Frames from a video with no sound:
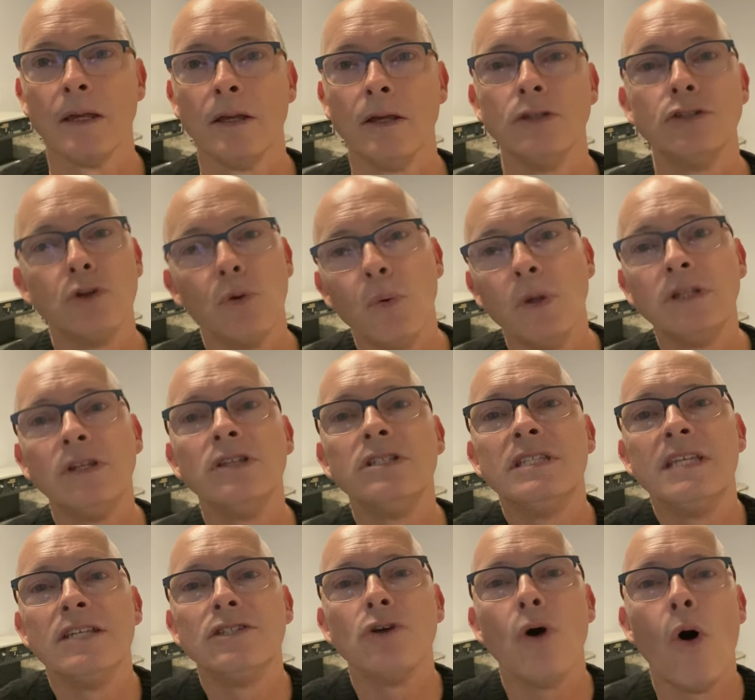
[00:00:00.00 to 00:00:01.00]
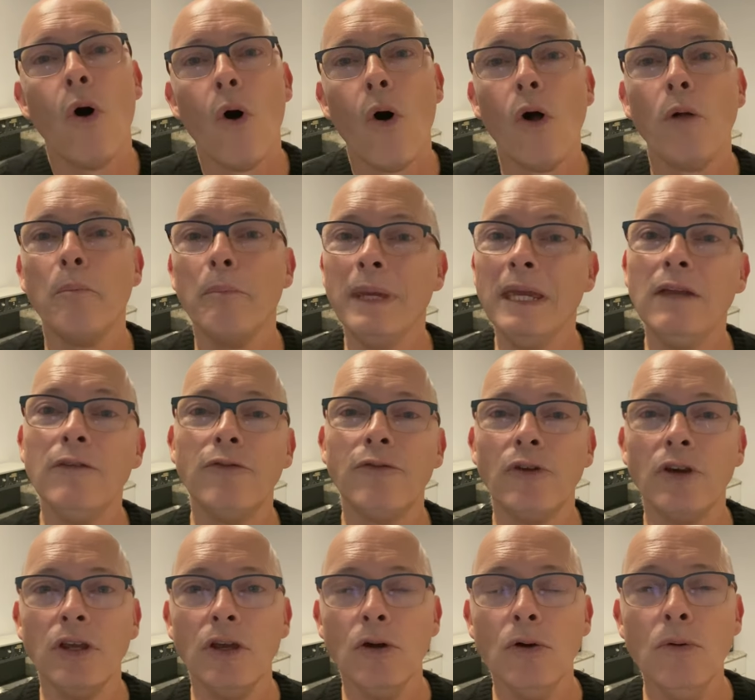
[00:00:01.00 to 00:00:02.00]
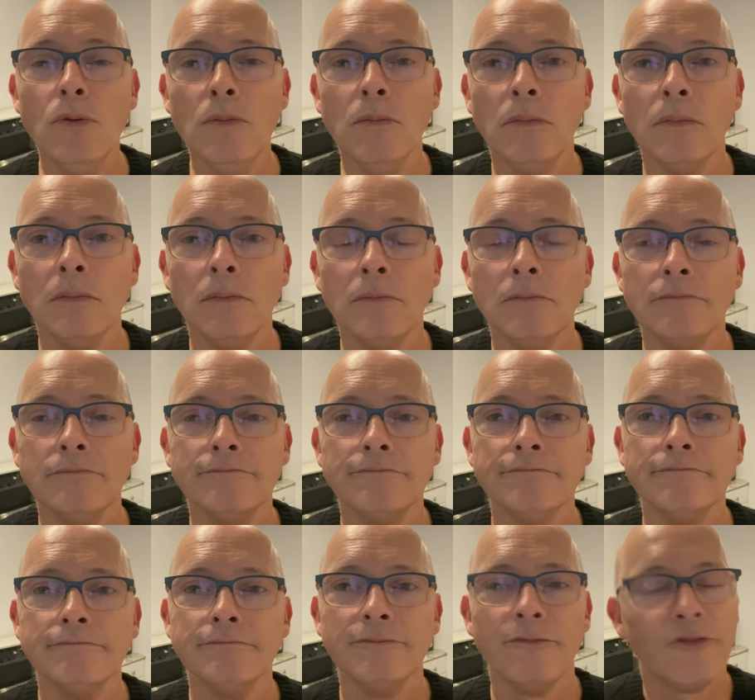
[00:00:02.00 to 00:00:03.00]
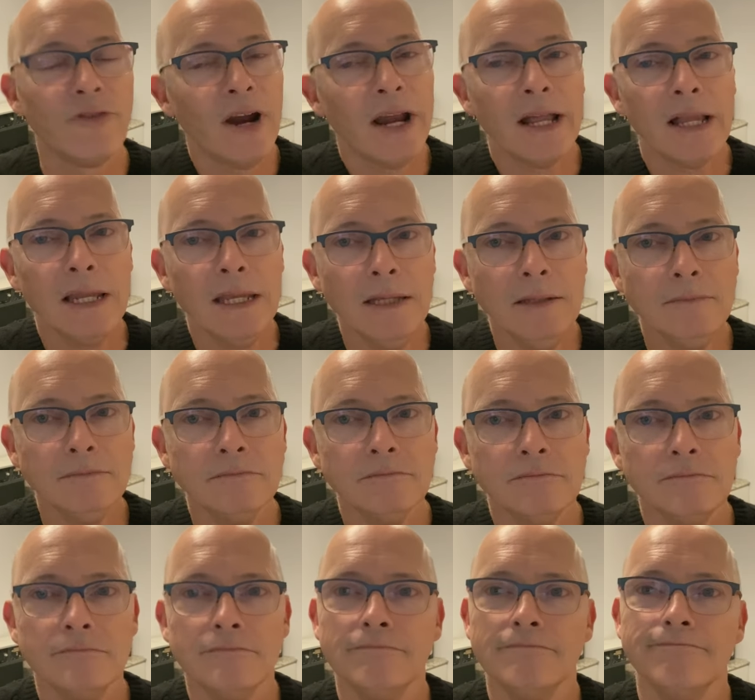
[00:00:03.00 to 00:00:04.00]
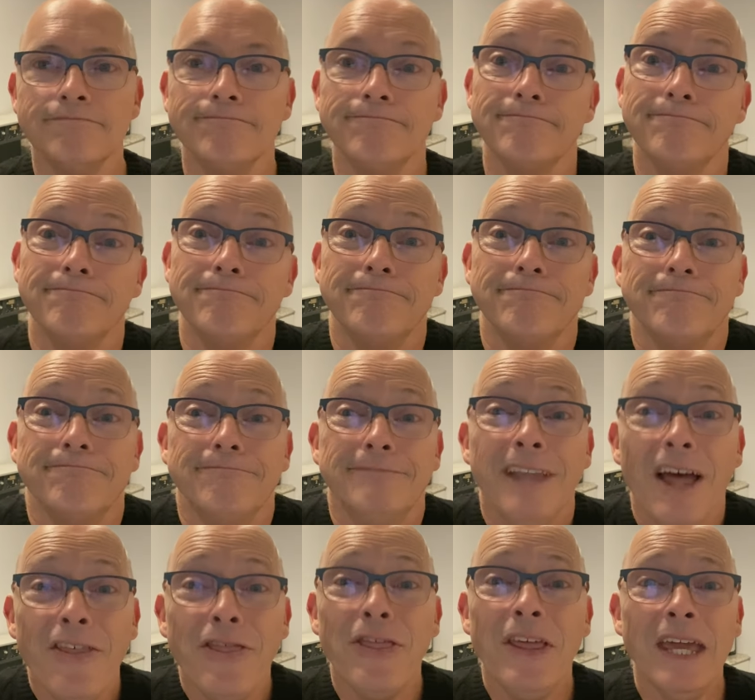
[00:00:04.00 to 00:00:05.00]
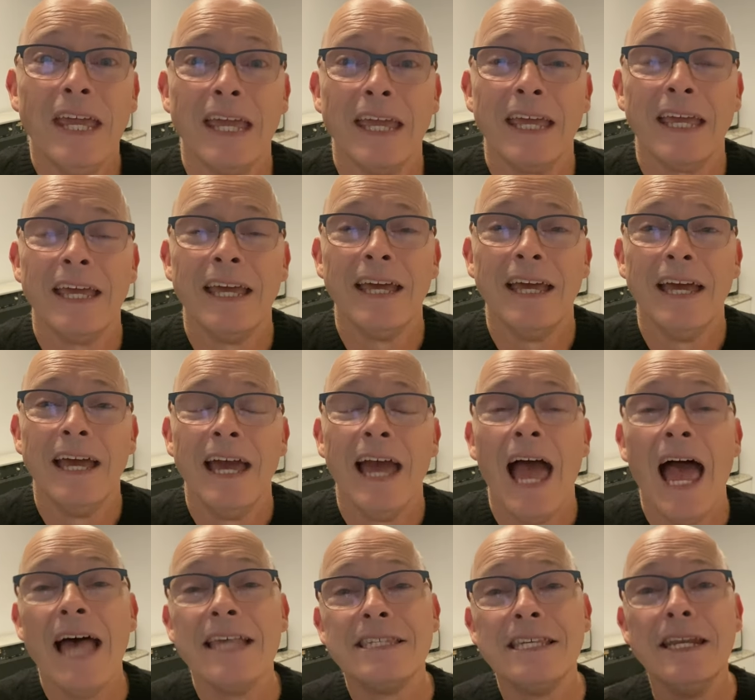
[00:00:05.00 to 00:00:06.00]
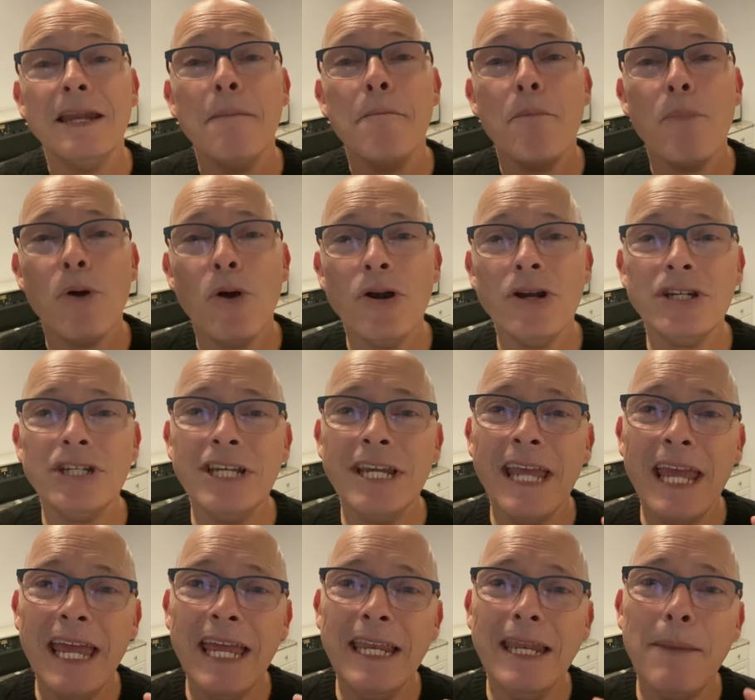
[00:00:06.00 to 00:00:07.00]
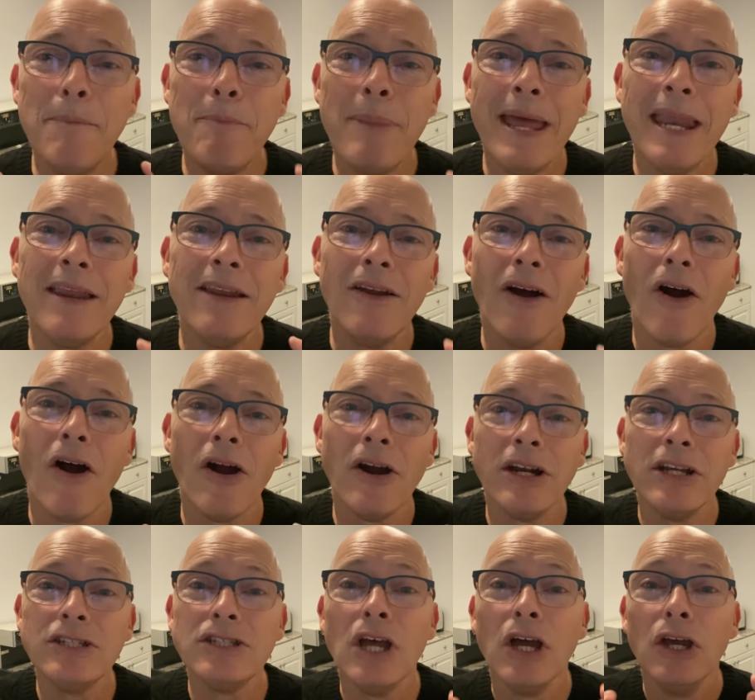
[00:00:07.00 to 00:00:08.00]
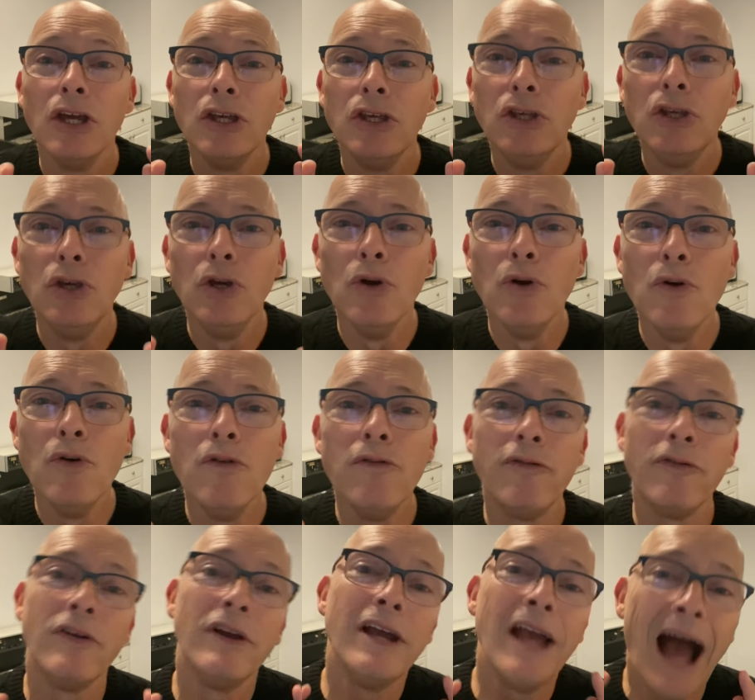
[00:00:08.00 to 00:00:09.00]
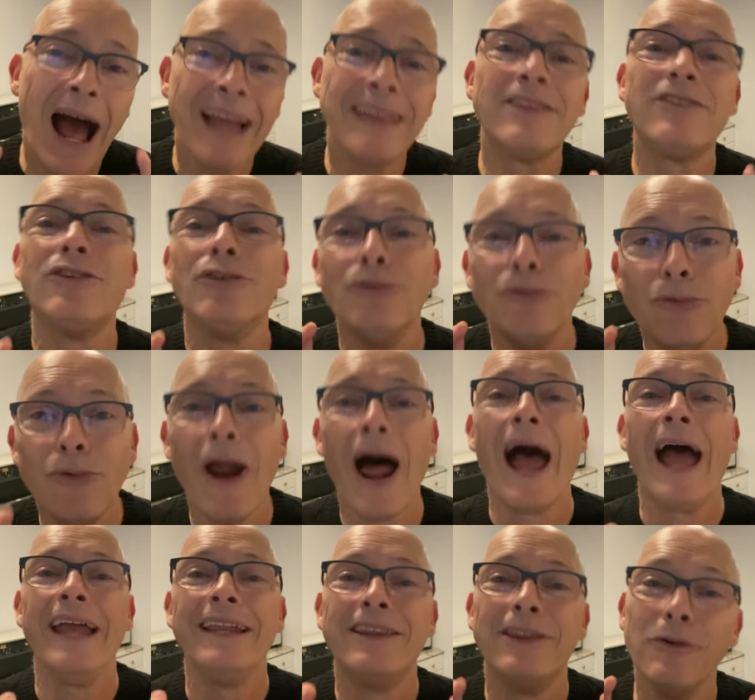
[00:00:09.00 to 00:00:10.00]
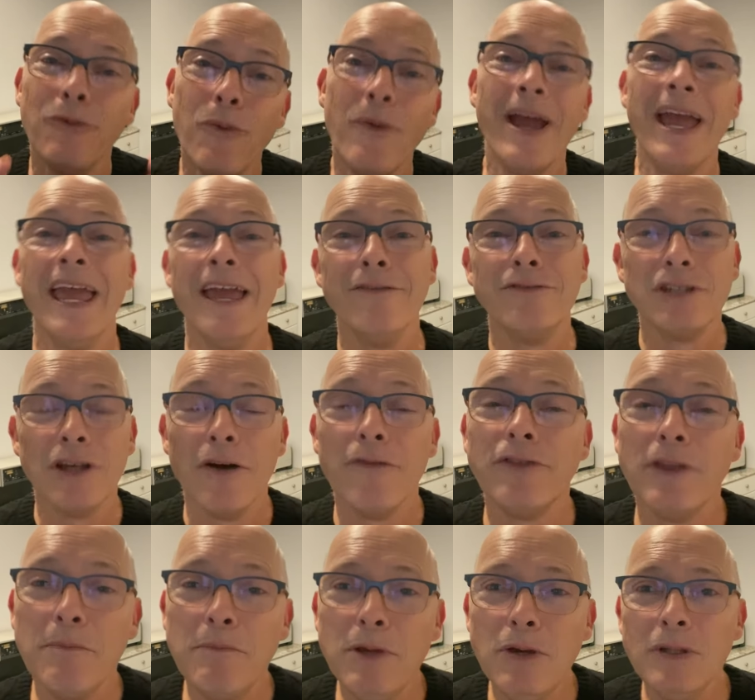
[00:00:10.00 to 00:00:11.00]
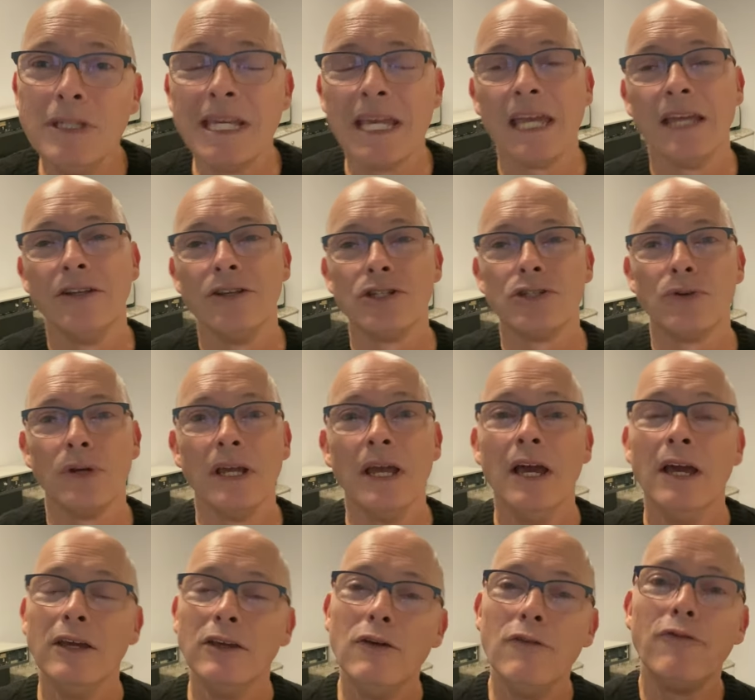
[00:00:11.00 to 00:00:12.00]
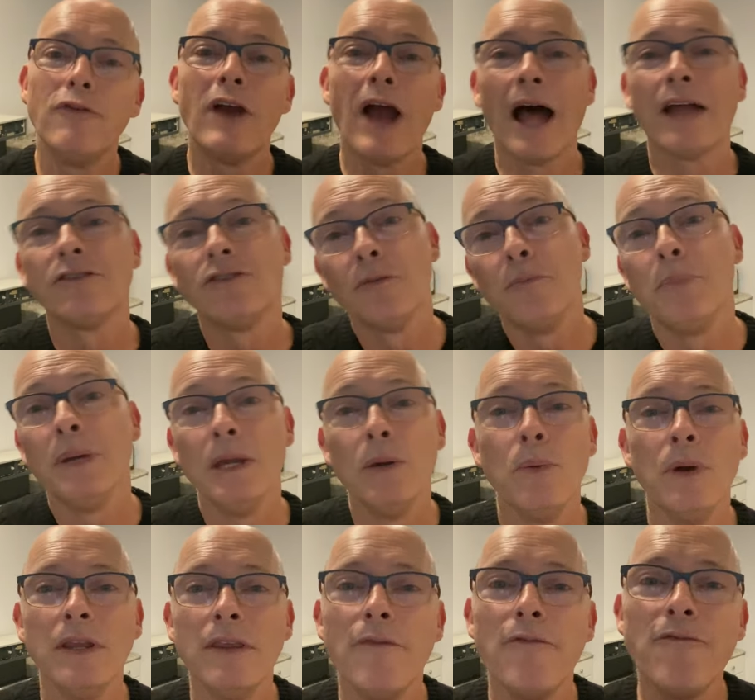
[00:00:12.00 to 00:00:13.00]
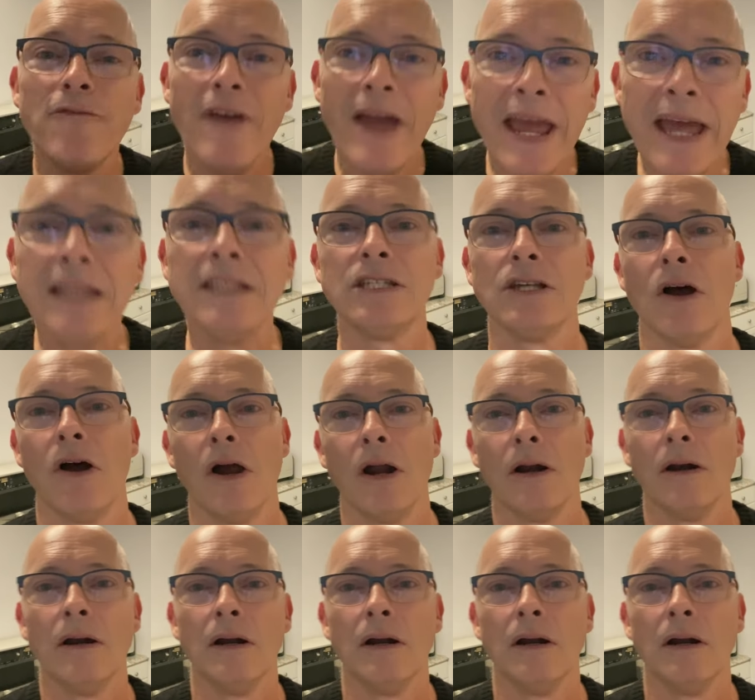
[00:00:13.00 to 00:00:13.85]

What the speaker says: So what does this all mean for you? Frankly, nothing. As an emerging independent artist, you've got to ride the waves of the music industry. You've got to be where the fans are.